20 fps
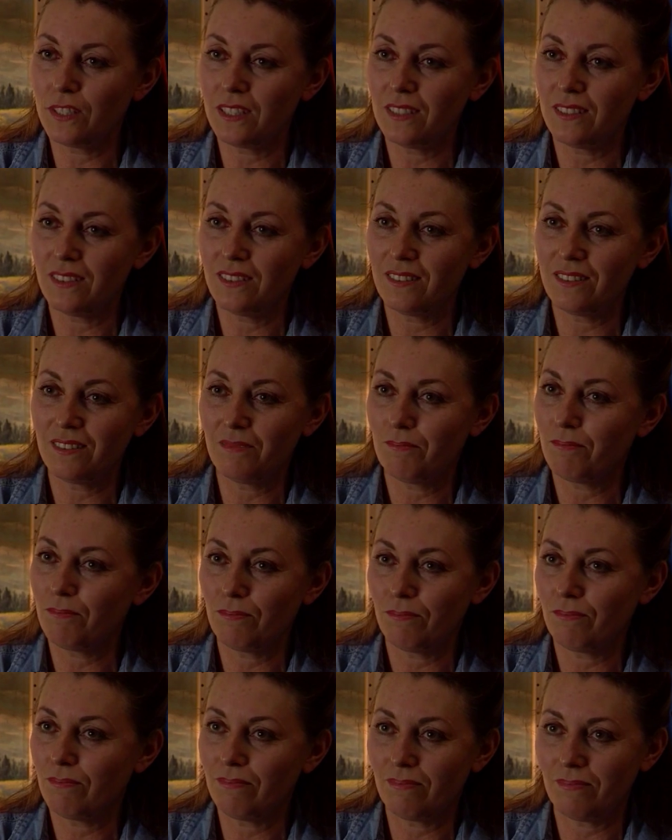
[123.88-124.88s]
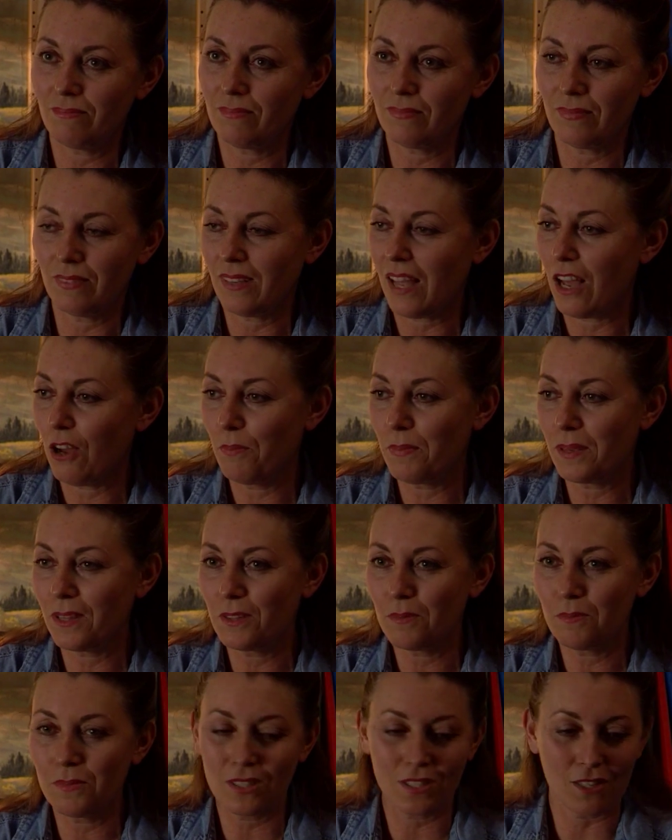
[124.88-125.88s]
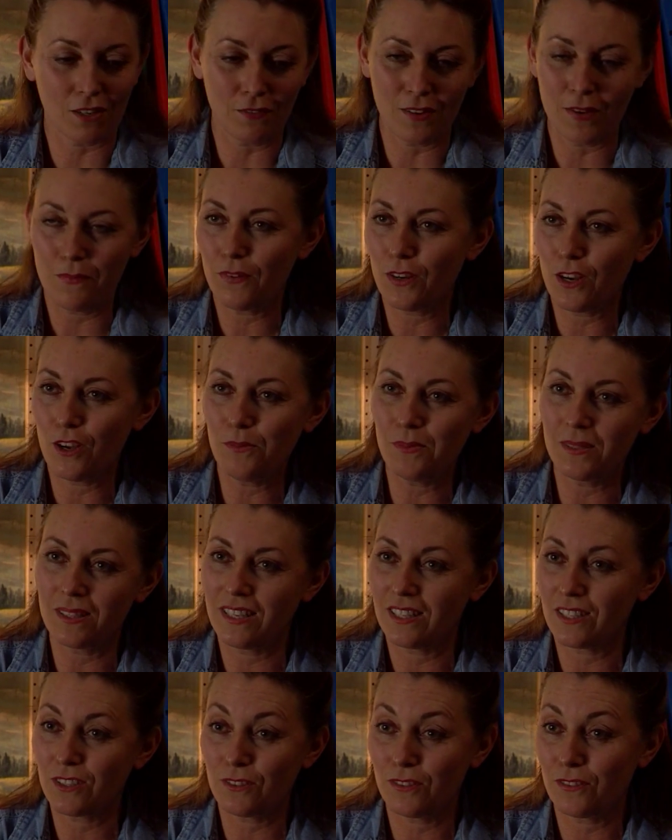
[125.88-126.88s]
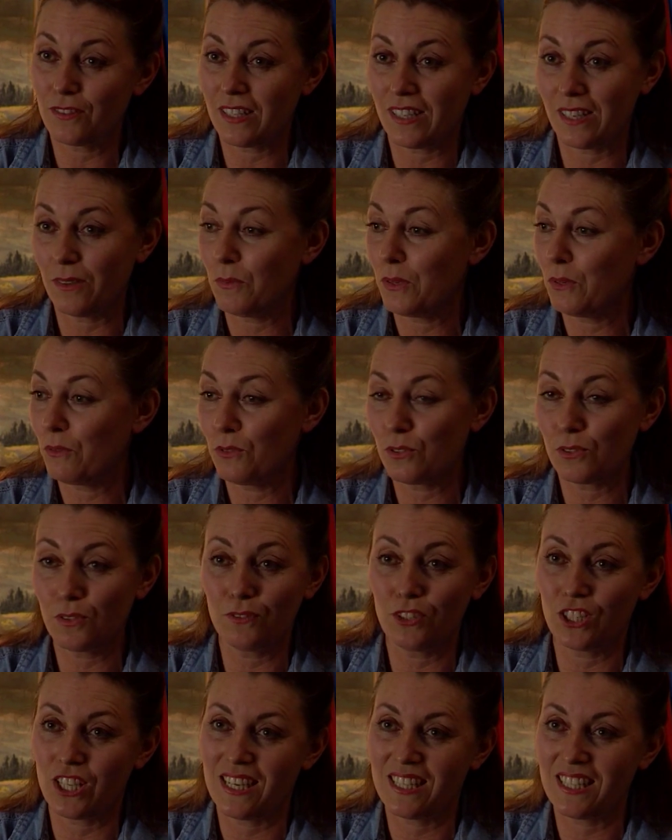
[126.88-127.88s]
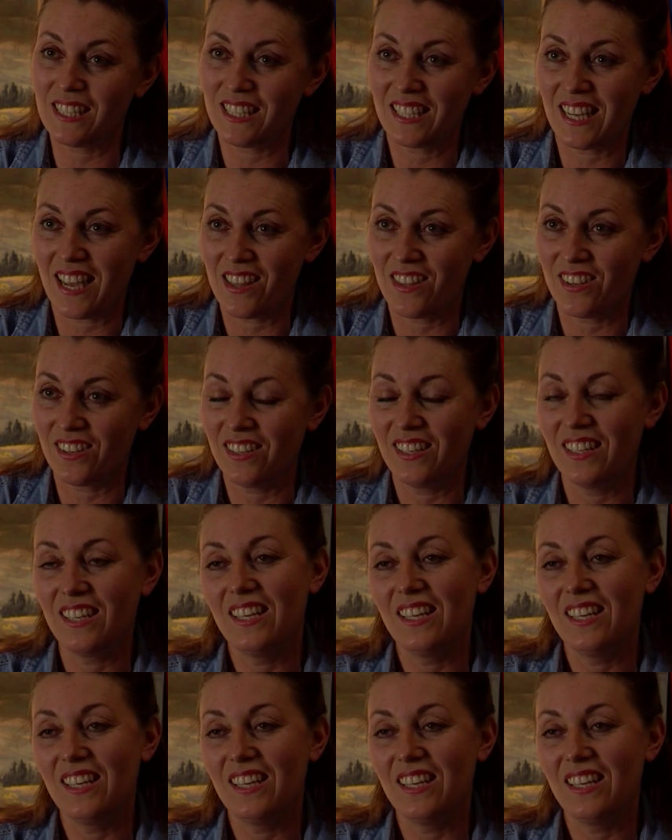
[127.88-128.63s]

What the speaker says: in helping them stuff envelopes and that sort of thing, we all sort of chatted together.